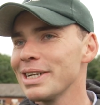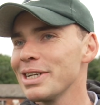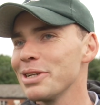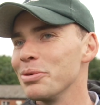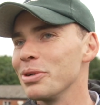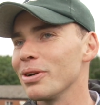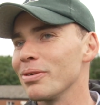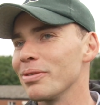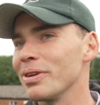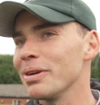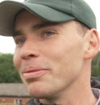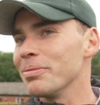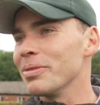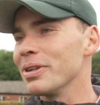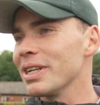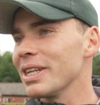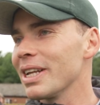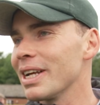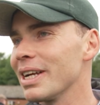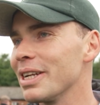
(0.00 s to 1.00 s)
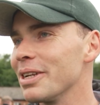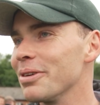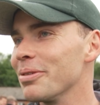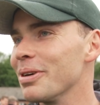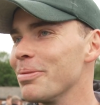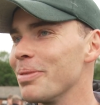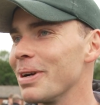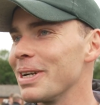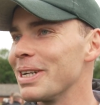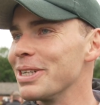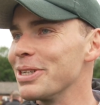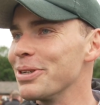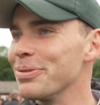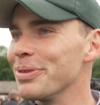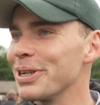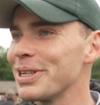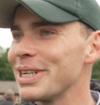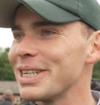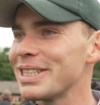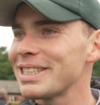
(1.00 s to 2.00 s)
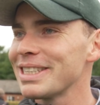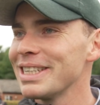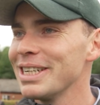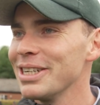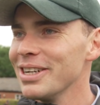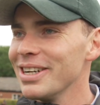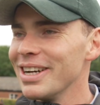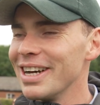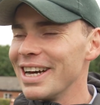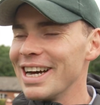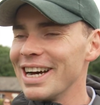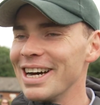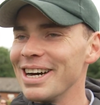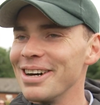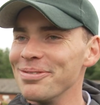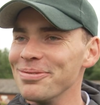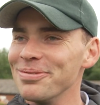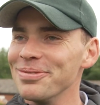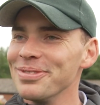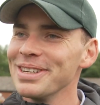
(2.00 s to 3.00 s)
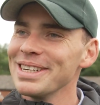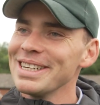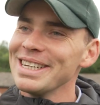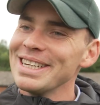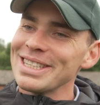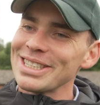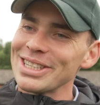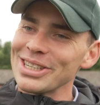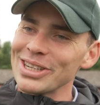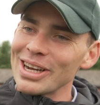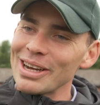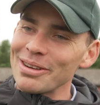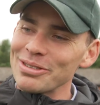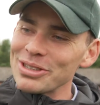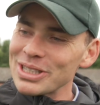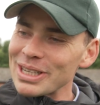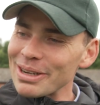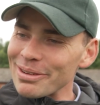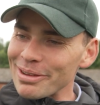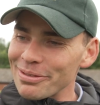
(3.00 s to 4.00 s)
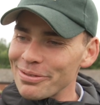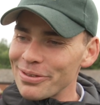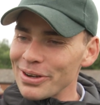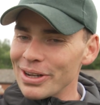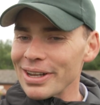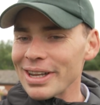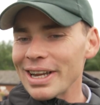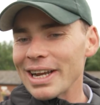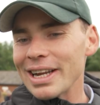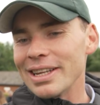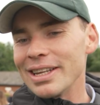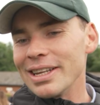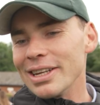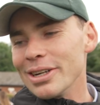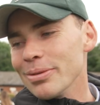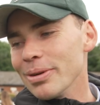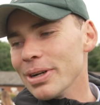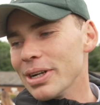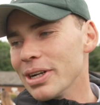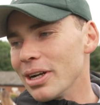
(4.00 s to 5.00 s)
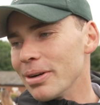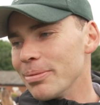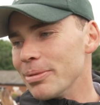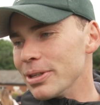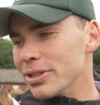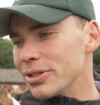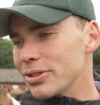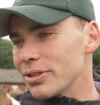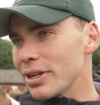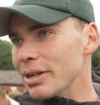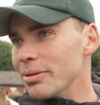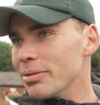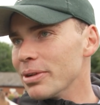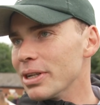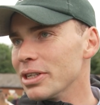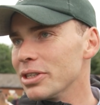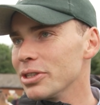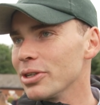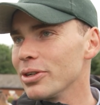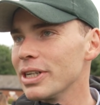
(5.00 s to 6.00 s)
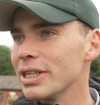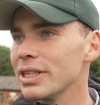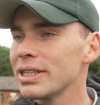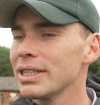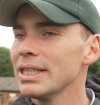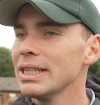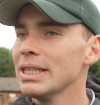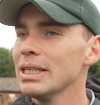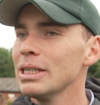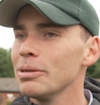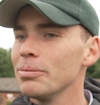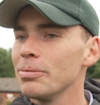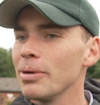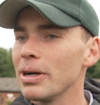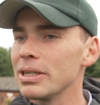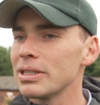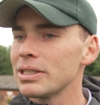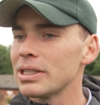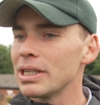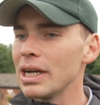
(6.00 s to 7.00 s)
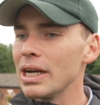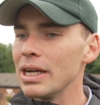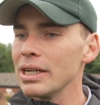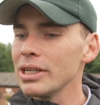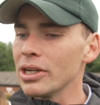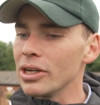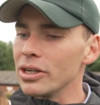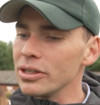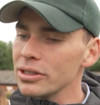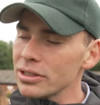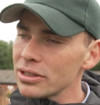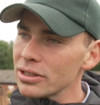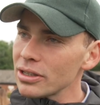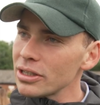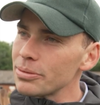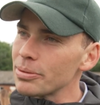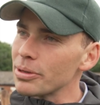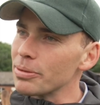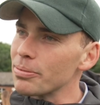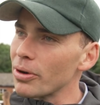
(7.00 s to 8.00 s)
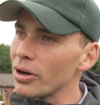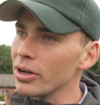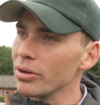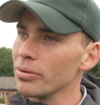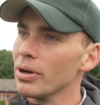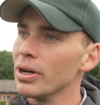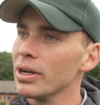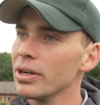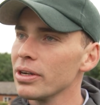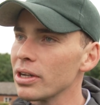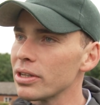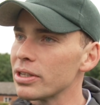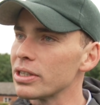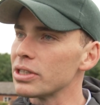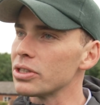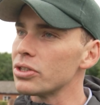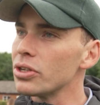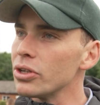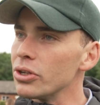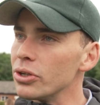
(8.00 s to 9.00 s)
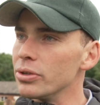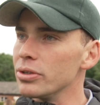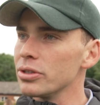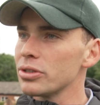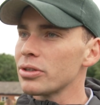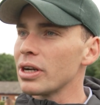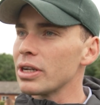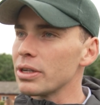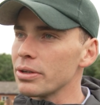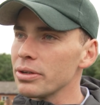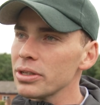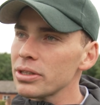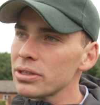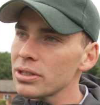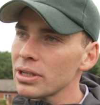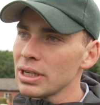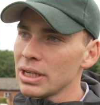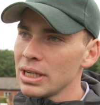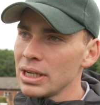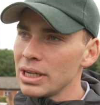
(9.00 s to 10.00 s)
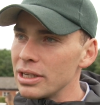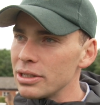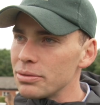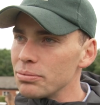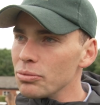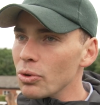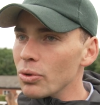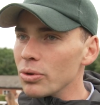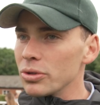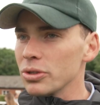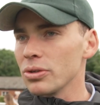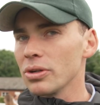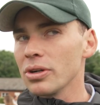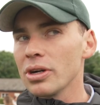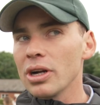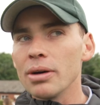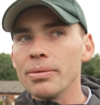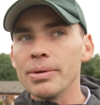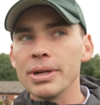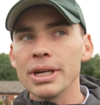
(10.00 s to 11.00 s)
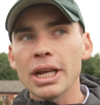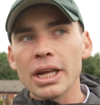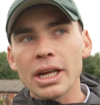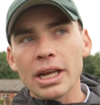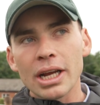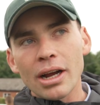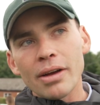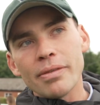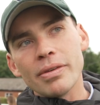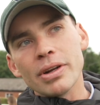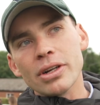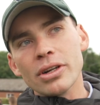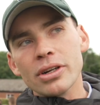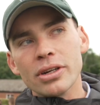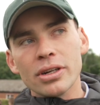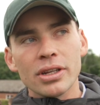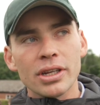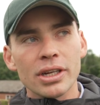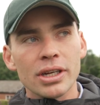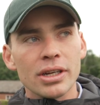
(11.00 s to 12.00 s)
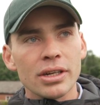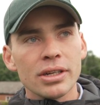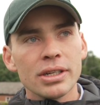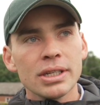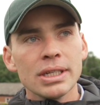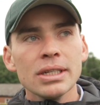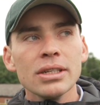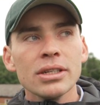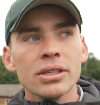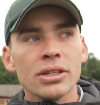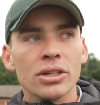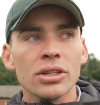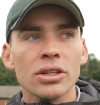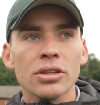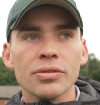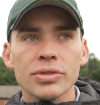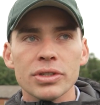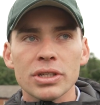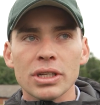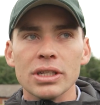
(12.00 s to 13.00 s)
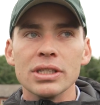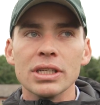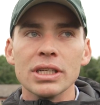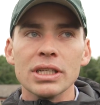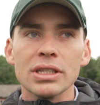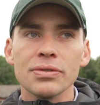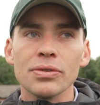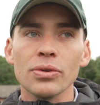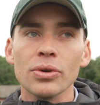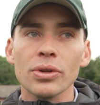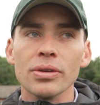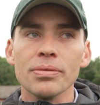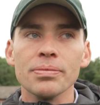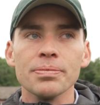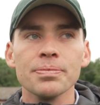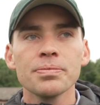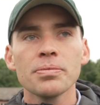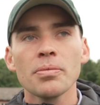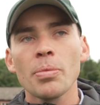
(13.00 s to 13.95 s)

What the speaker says: We can't really emulate that anywhere back in Newmarket. So having a feel of that, and they quickened up in the straight when they joined. But it's just a nice bit of bridle work. Nothing too strenuous. It's more sort of coming here, having a look at the the facilities for them,